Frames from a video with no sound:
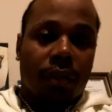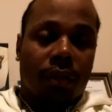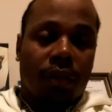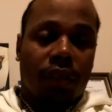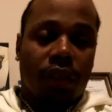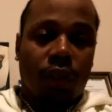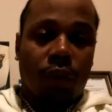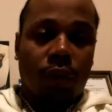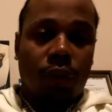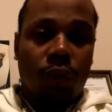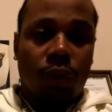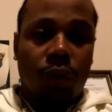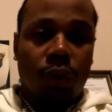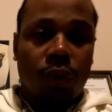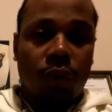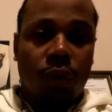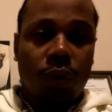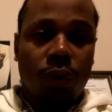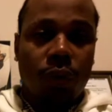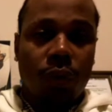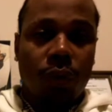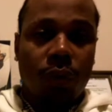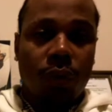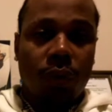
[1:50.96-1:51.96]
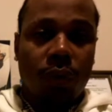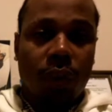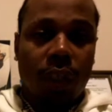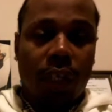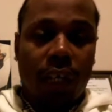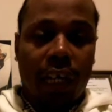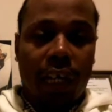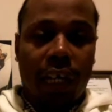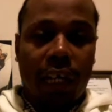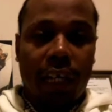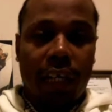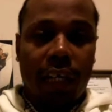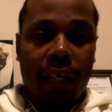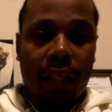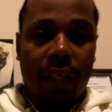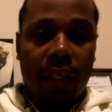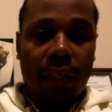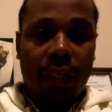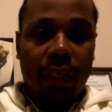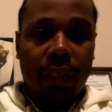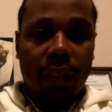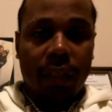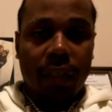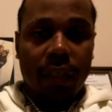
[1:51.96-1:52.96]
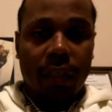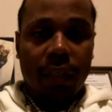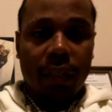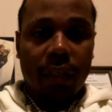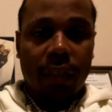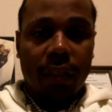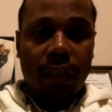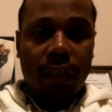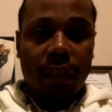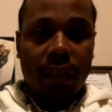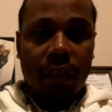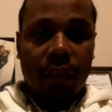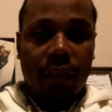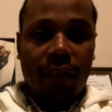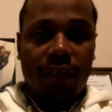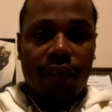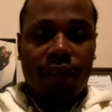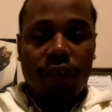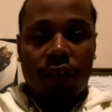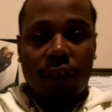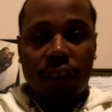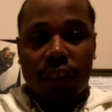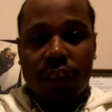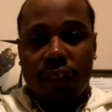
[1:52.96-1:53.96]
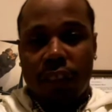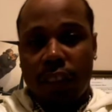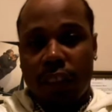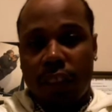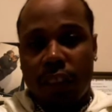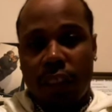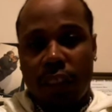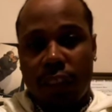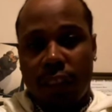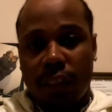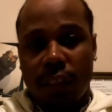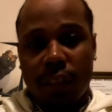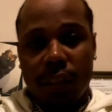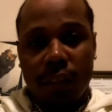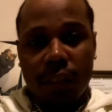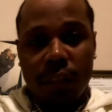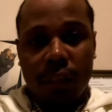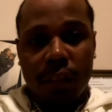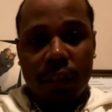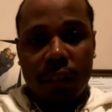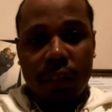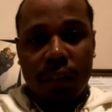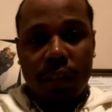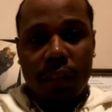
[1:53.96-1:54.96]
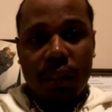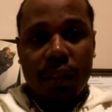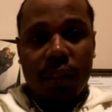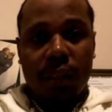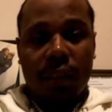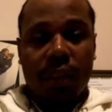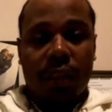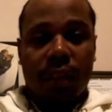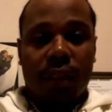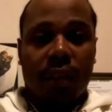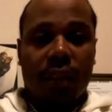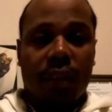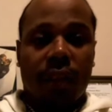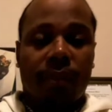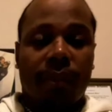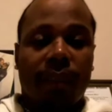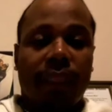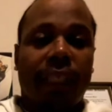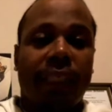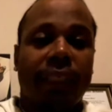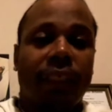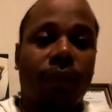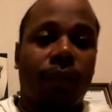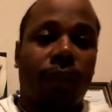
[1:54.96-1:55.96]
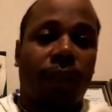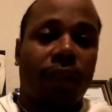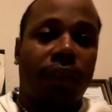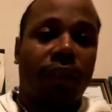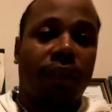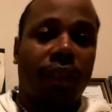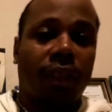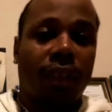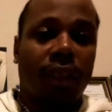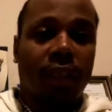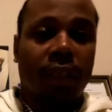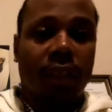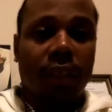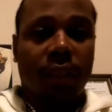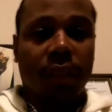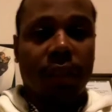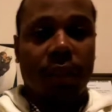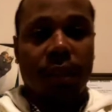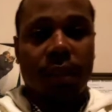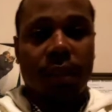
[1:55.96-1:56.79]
2, 8, 14. Sometimes he worked 10.